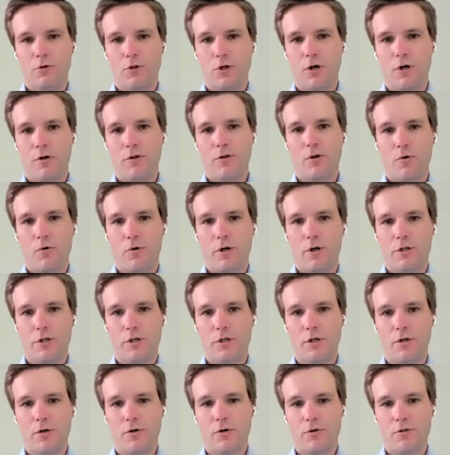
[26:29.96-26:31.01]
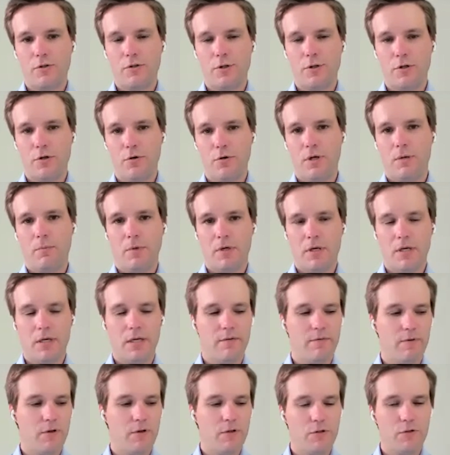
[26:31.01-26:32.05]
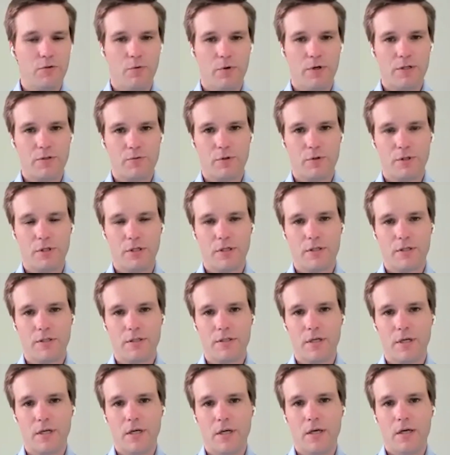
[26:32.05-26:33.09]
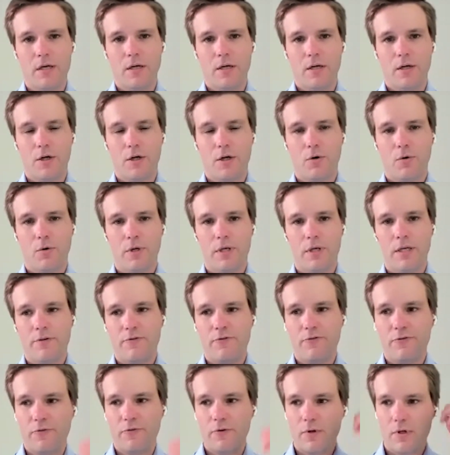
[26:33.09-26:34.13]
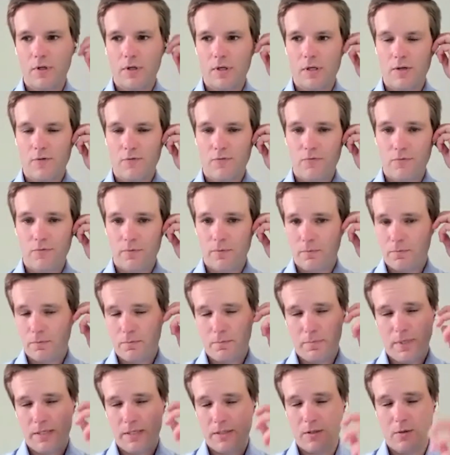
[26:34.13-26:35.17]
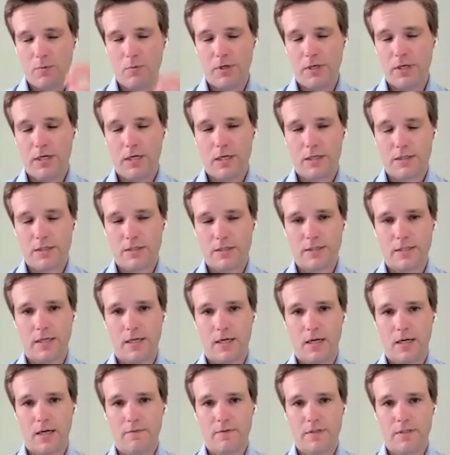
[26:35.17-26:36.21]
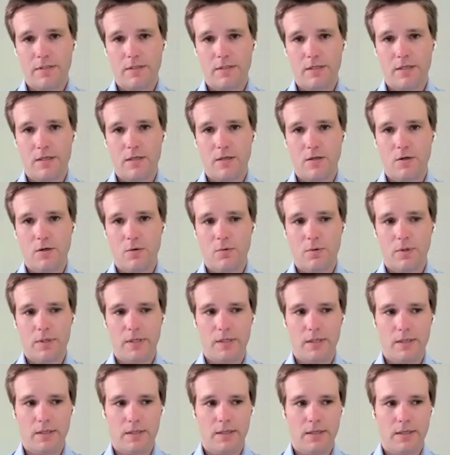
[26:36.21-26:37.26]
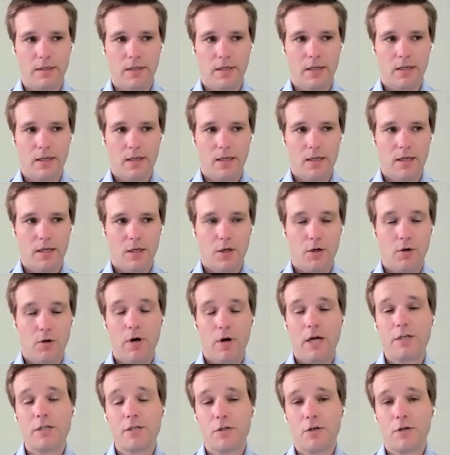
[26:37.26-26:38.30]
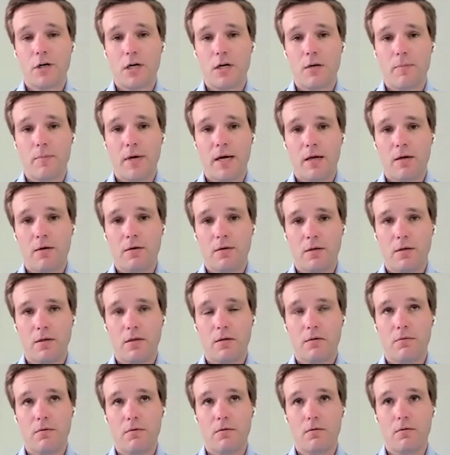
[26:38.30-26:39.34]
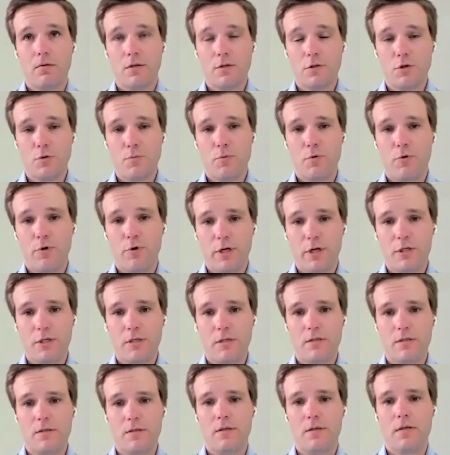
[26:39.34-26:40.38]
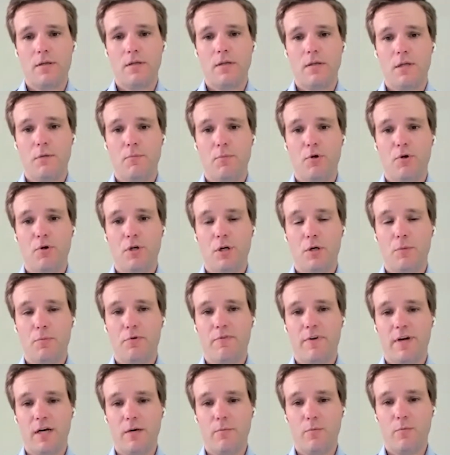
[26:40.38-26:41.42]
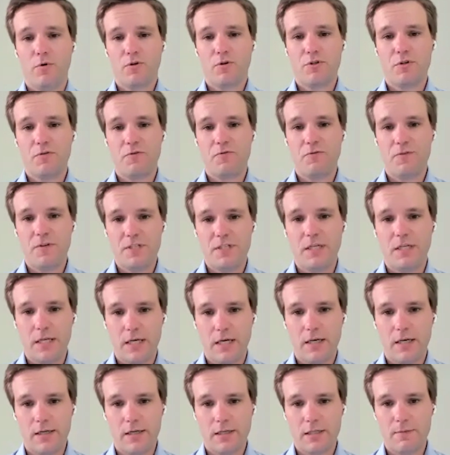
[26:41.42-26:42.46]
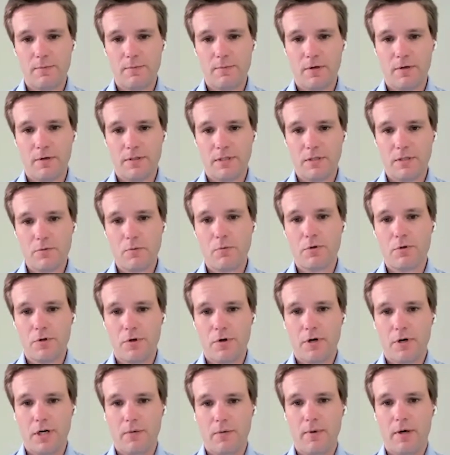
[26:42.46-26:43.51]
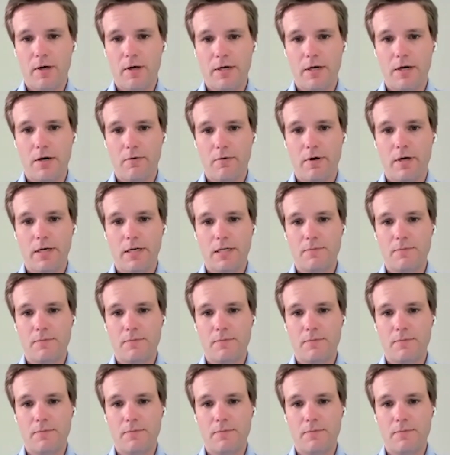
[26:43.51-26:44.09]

Shara, the question goes to you, and I'm going to give it a twist, which is, if based on what Nina just said, obviously, you're actually talking about the super agent, the ability to provide a more sophisticated experience. That's what we're talking about here, right?